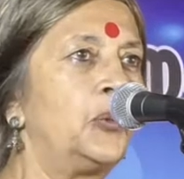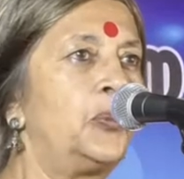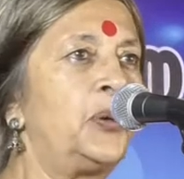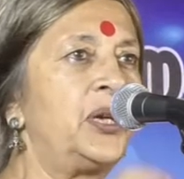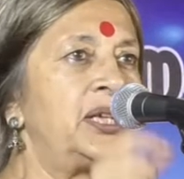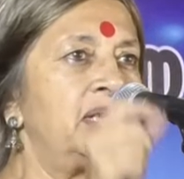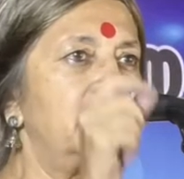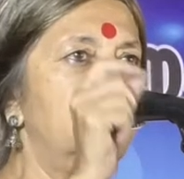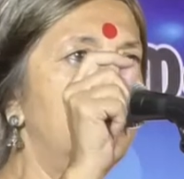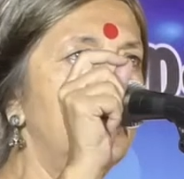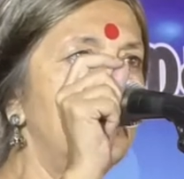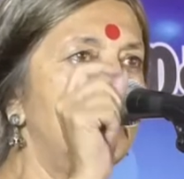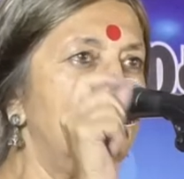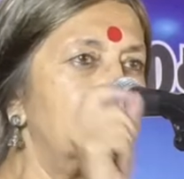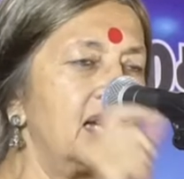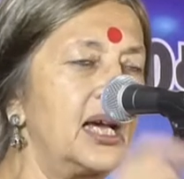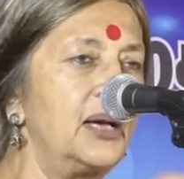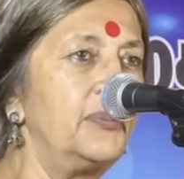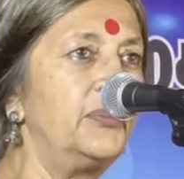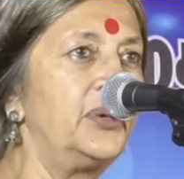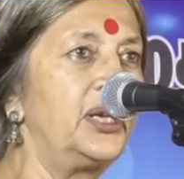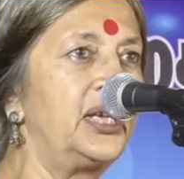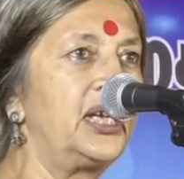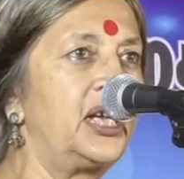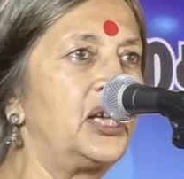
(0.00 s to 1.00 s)
with
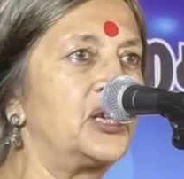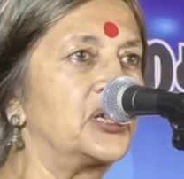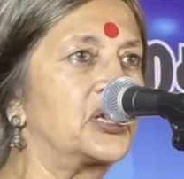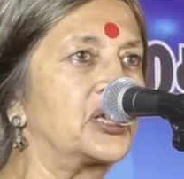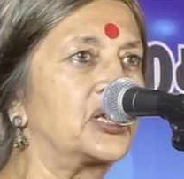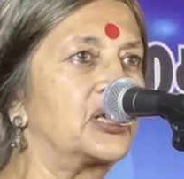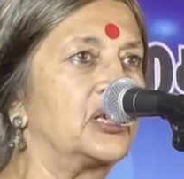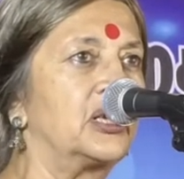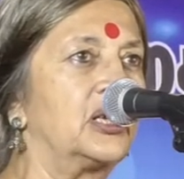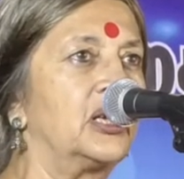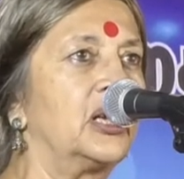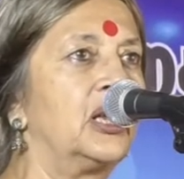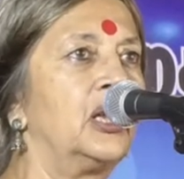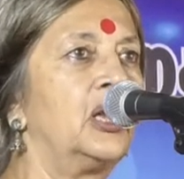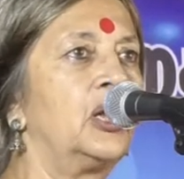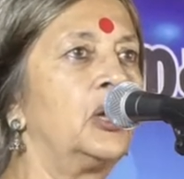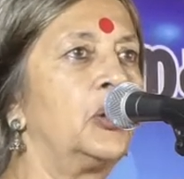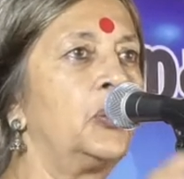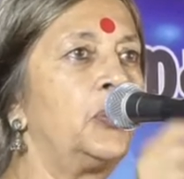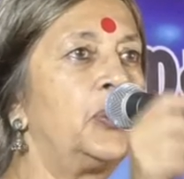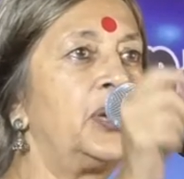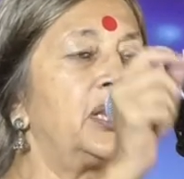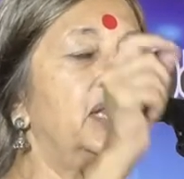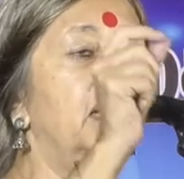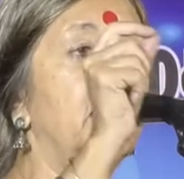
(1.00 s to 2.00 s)
determination,
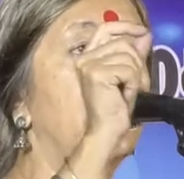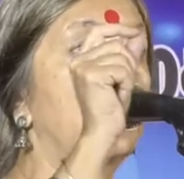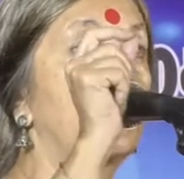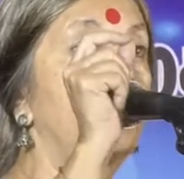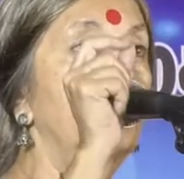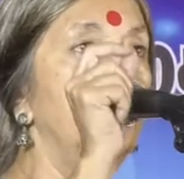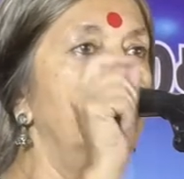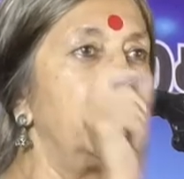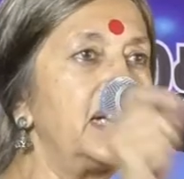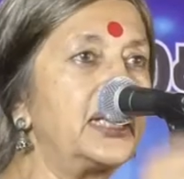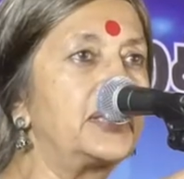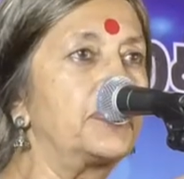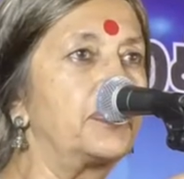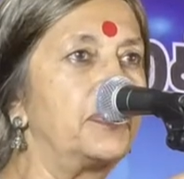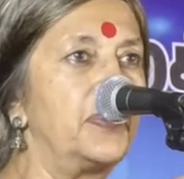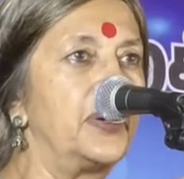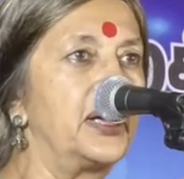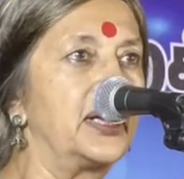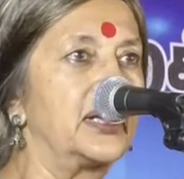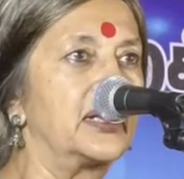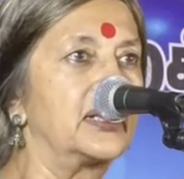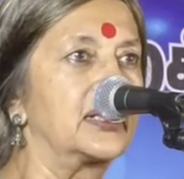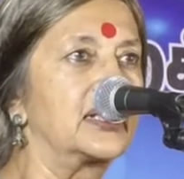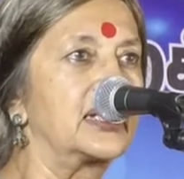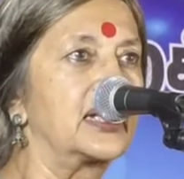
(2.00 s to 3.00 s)
with
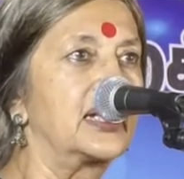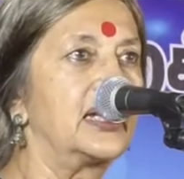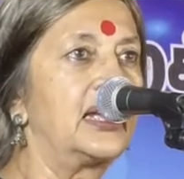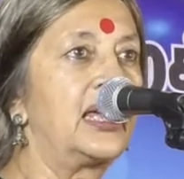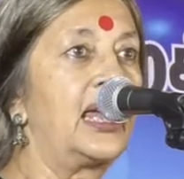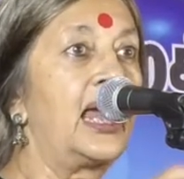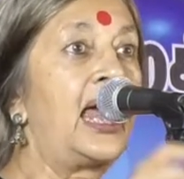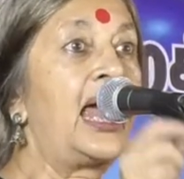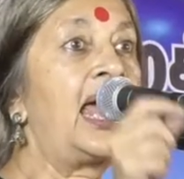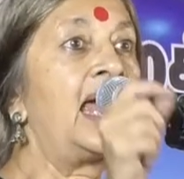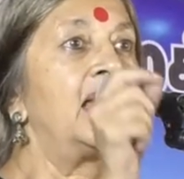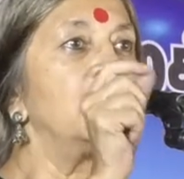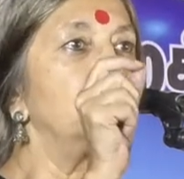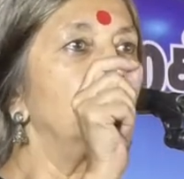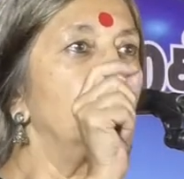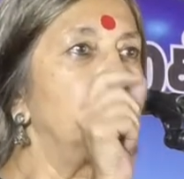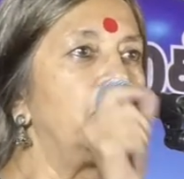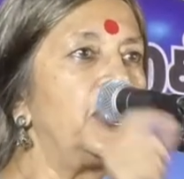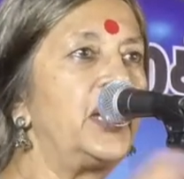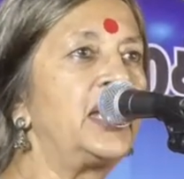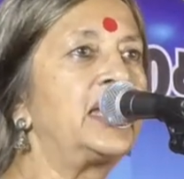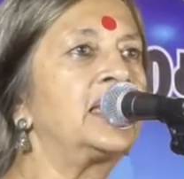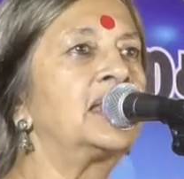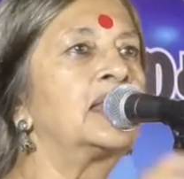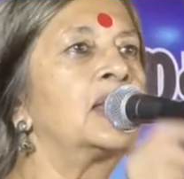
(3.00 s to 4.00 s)
commitment, and
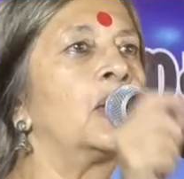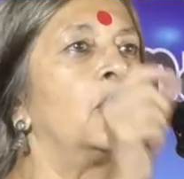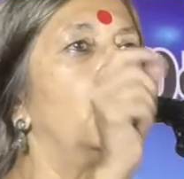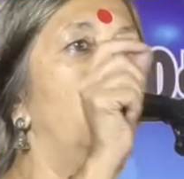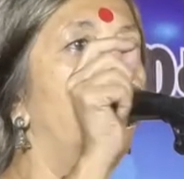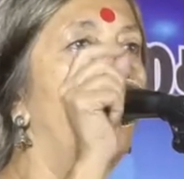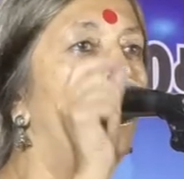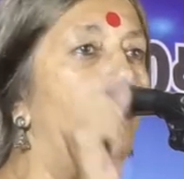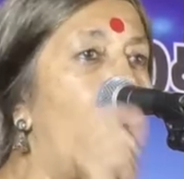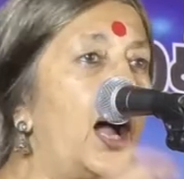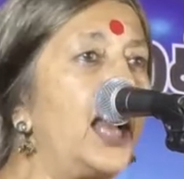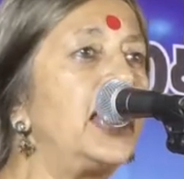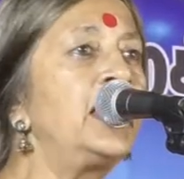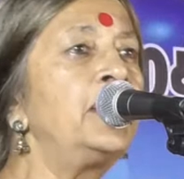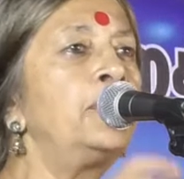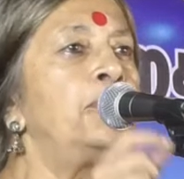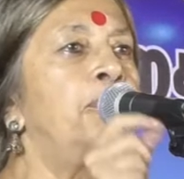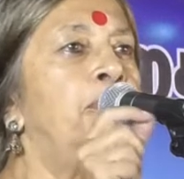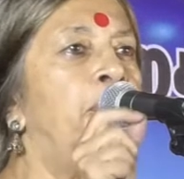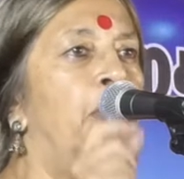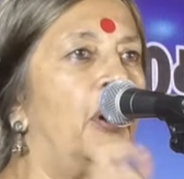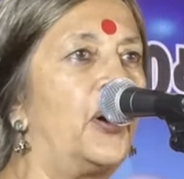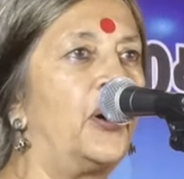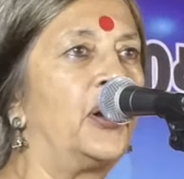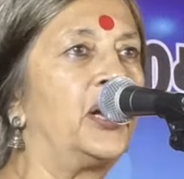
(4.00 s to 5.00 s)
with the
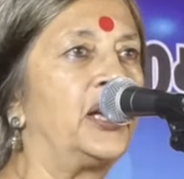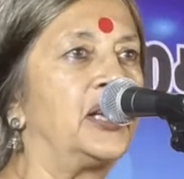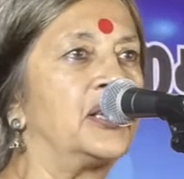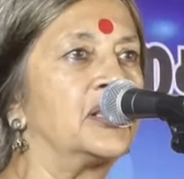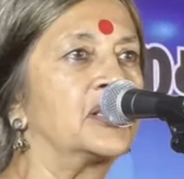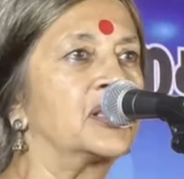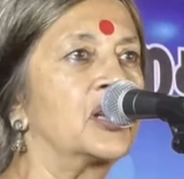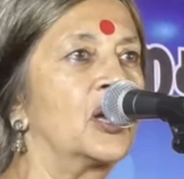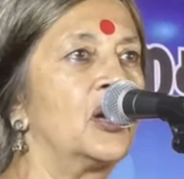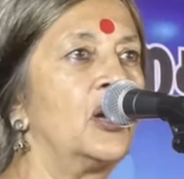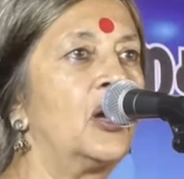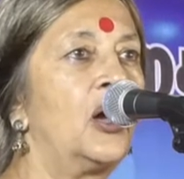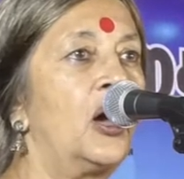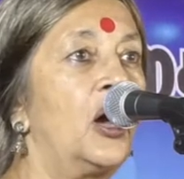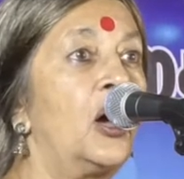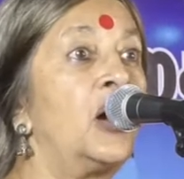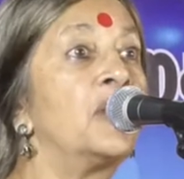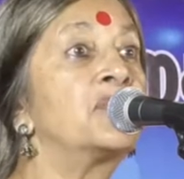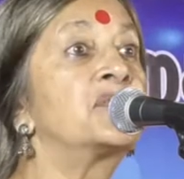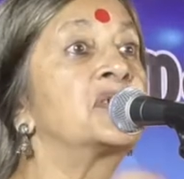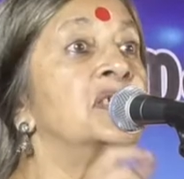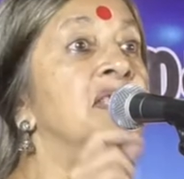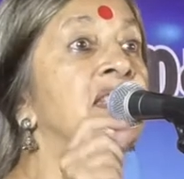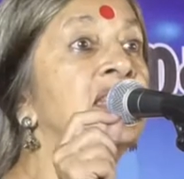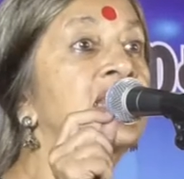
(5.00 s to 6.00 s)
one point
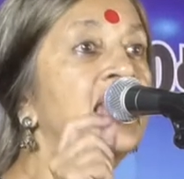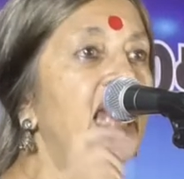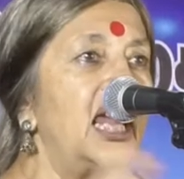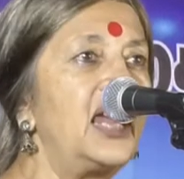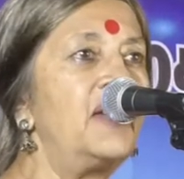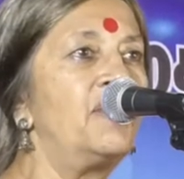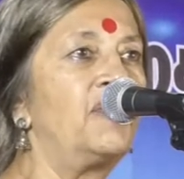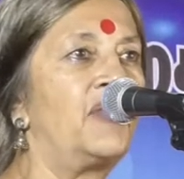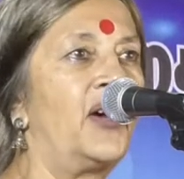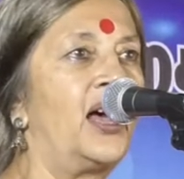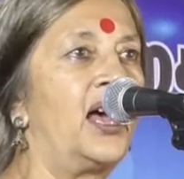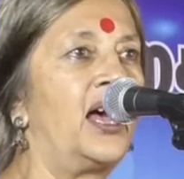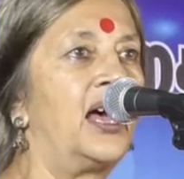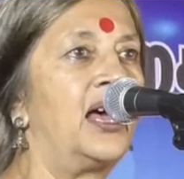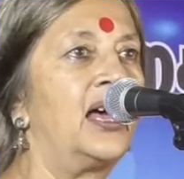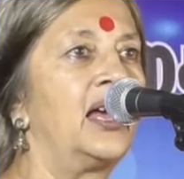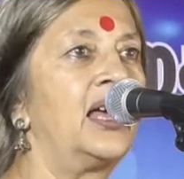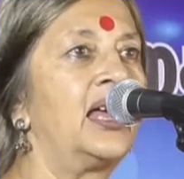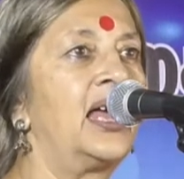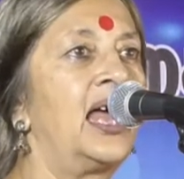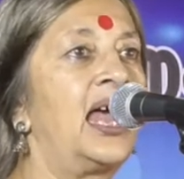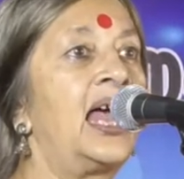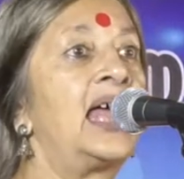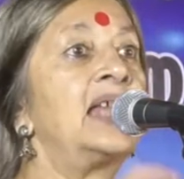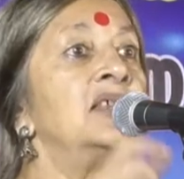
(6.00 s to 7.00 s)
of savor
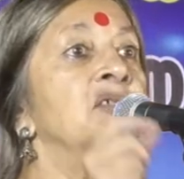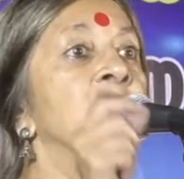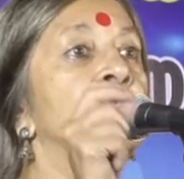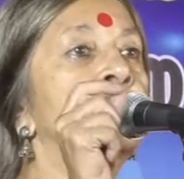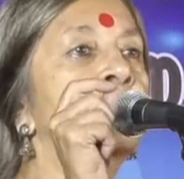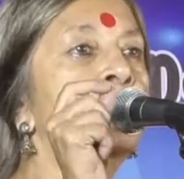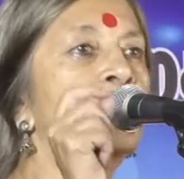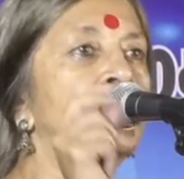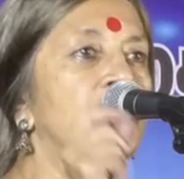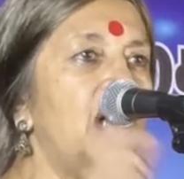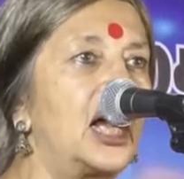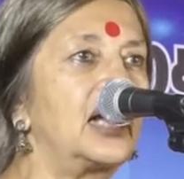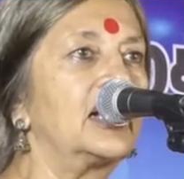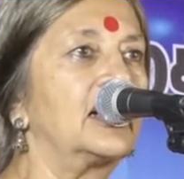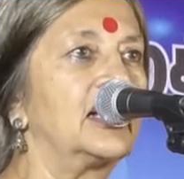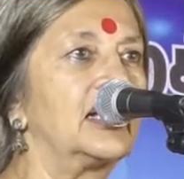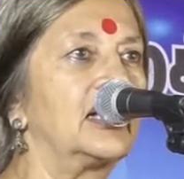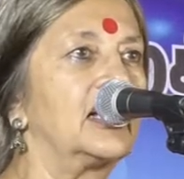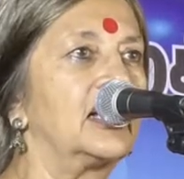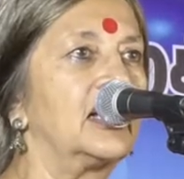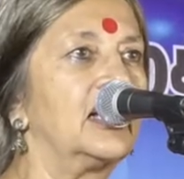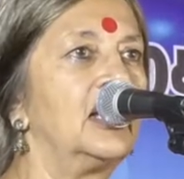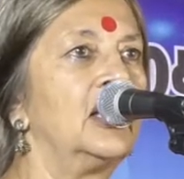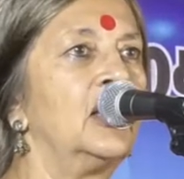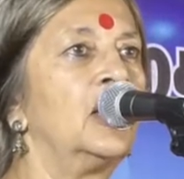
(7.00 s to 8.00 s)
and
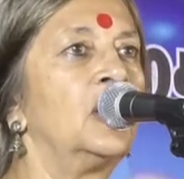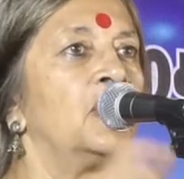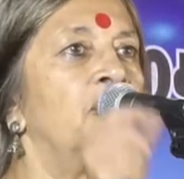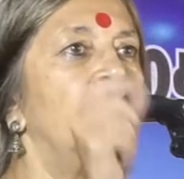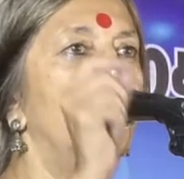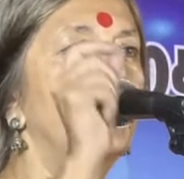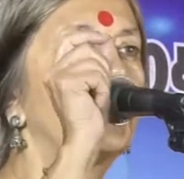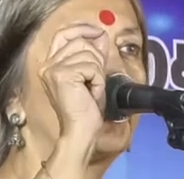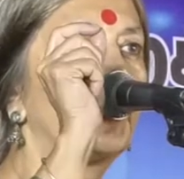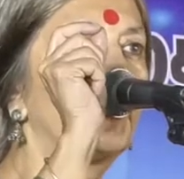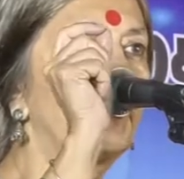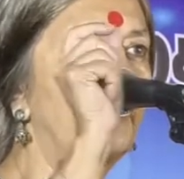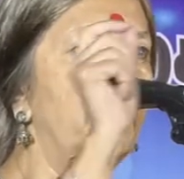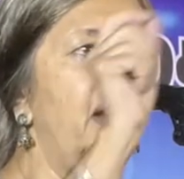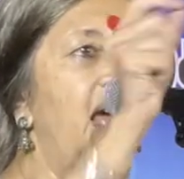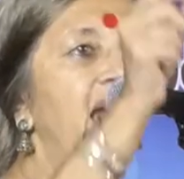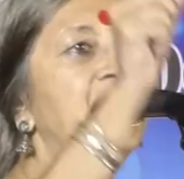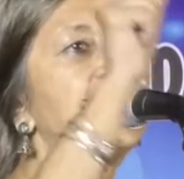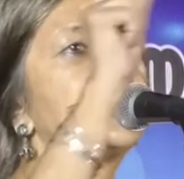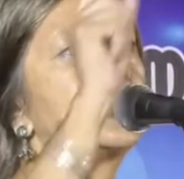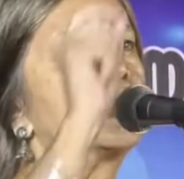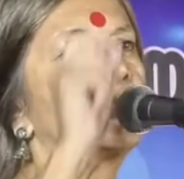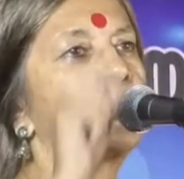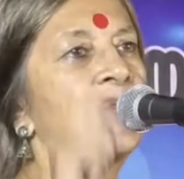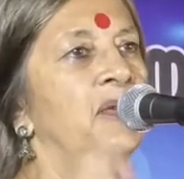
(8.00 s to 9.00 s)
struggle for the
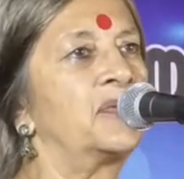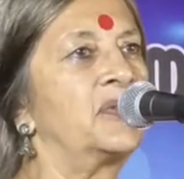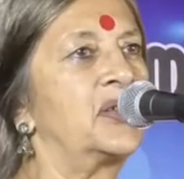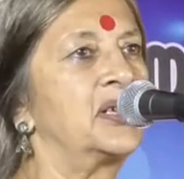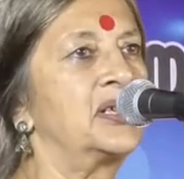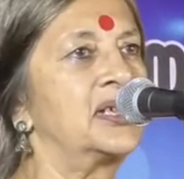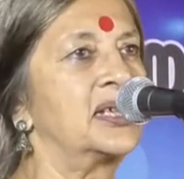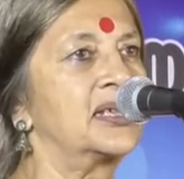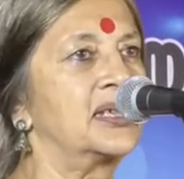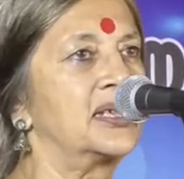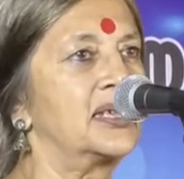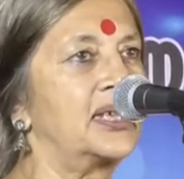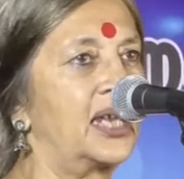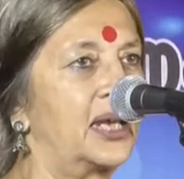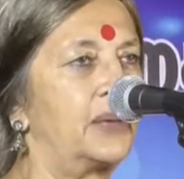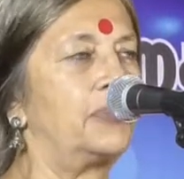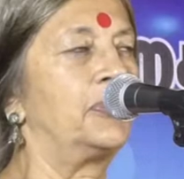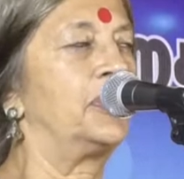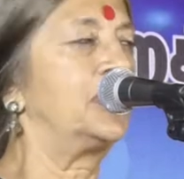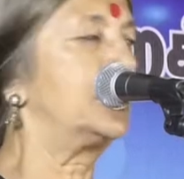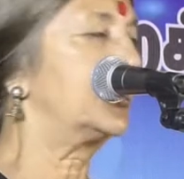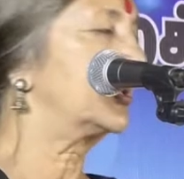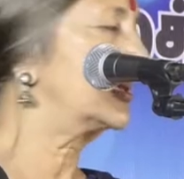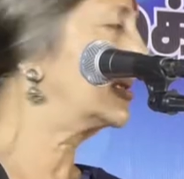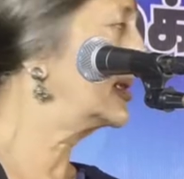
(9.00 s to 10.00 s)
rights of the
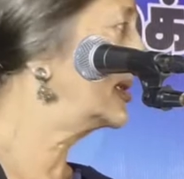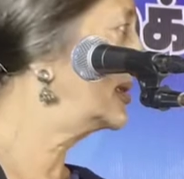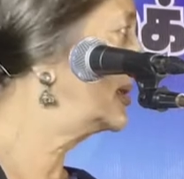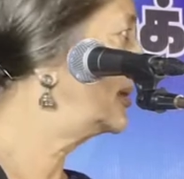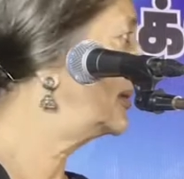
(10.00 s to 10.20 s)
disabled.